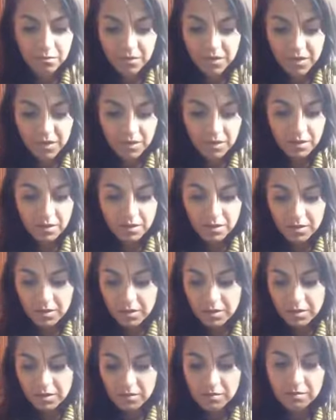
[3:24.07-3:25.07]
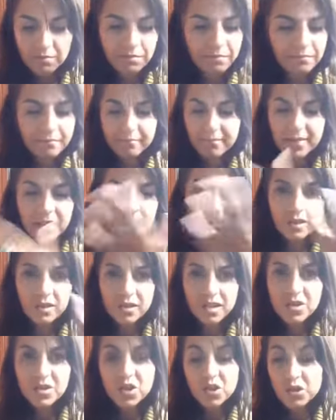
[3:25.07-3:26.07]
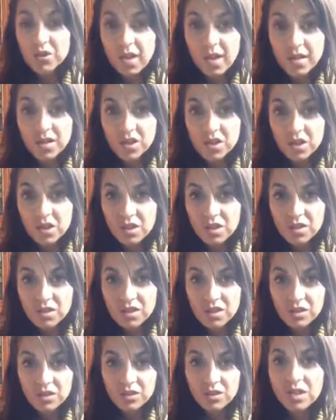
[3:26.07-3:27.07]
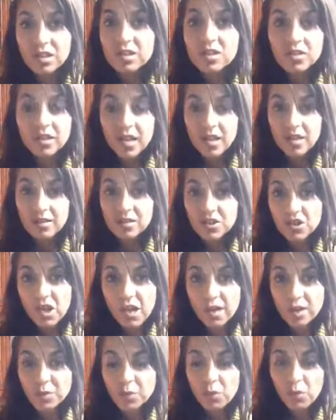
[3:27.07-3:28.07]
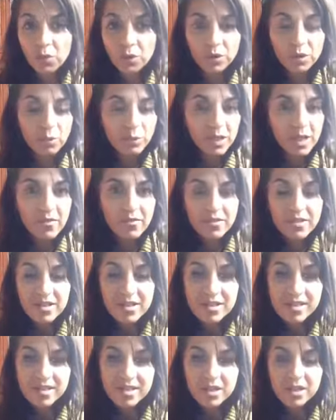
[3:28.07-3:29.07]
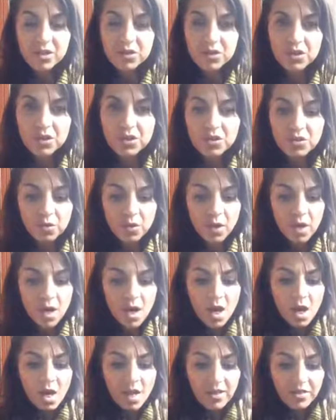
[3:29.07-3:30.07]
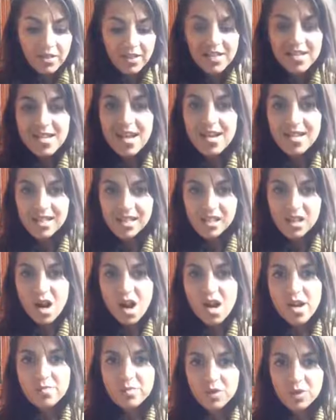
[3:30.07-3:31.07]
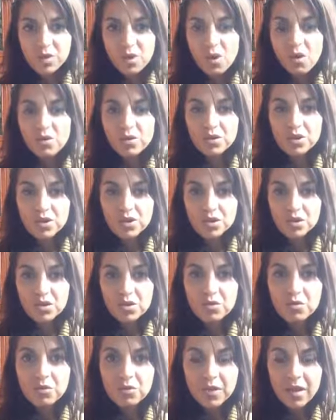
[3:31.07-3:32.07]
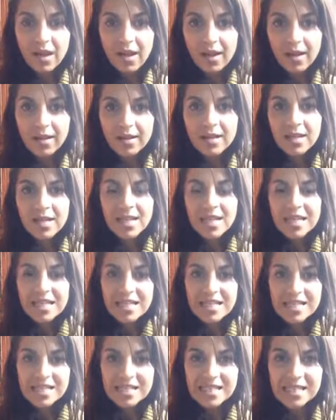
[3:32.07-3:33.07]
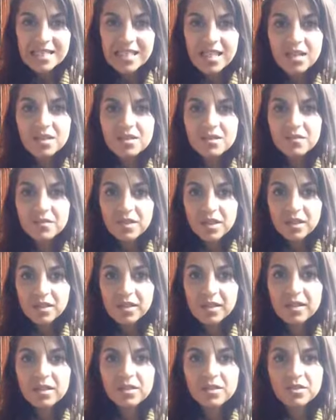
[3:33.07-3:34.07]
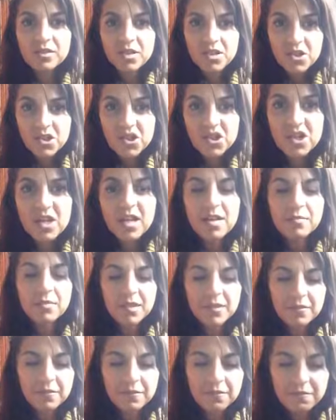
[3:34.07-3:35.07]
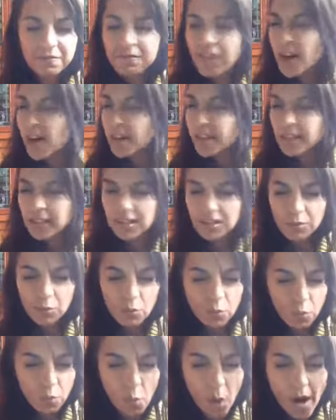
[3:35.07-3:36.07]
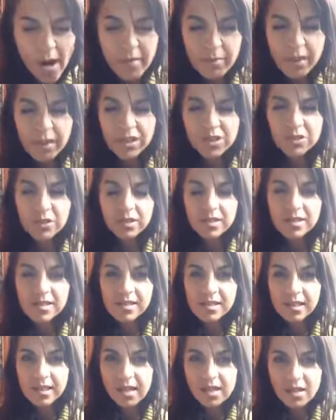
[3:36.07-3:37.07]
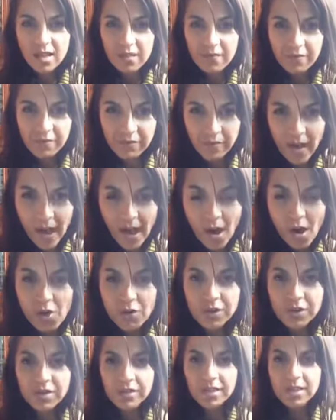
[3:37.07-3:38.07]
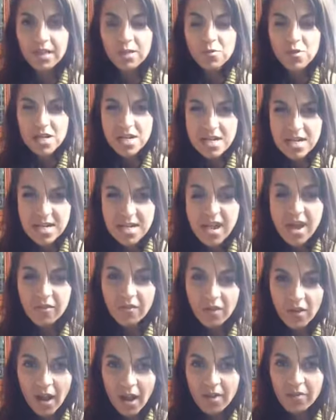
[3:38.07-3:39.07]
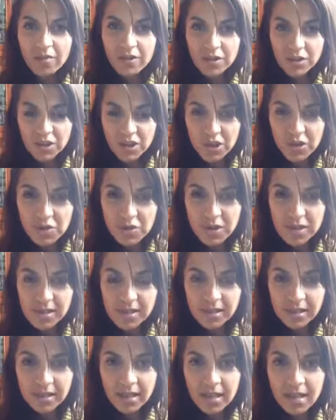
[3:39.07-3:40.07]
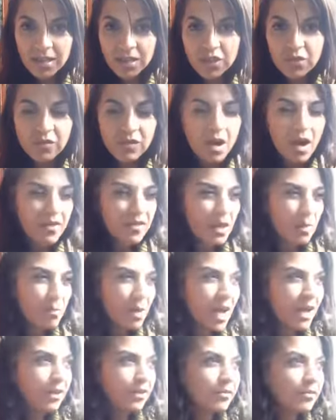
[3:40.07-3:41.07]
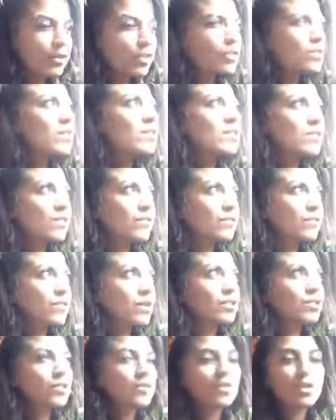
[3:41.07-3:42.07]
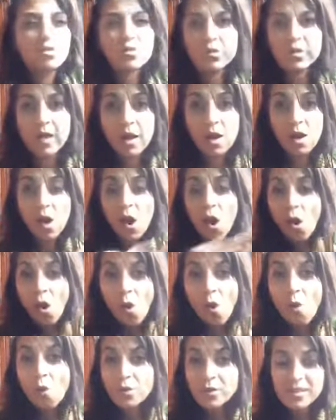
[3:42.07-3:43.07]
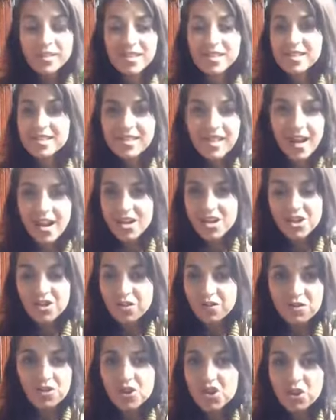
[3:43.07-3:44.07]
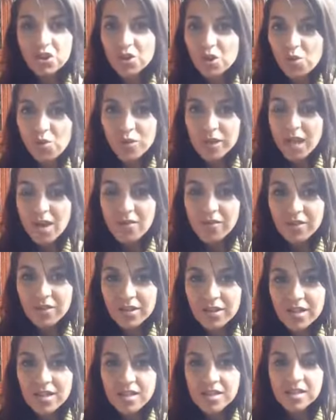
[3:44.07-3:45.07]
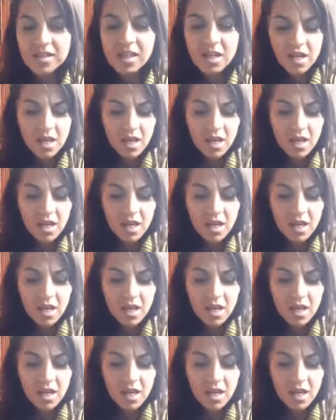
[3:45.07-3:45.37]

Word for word: the the internet to, to to look at child porn or whatever it is that you do the next time you go to do that, instead of the guilt, shame, the fuck, and why am I doing this again? I vowed that I would never ever do this again. You've got that pack of cookies in front of you, or that whole stash of sugar, whatever it is,